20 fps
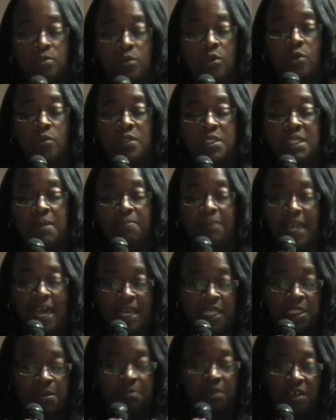who was a
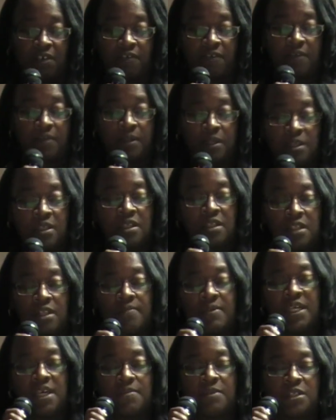blacksmith. Let
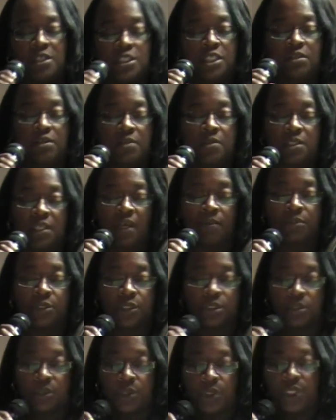me give you 2
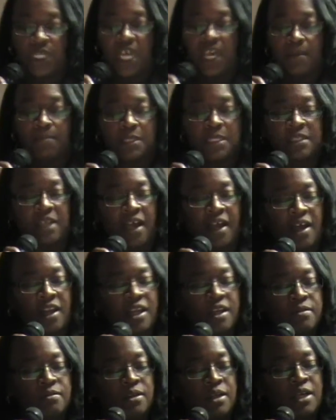assumptions. James
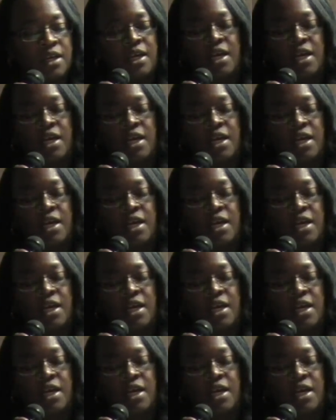Nowlin,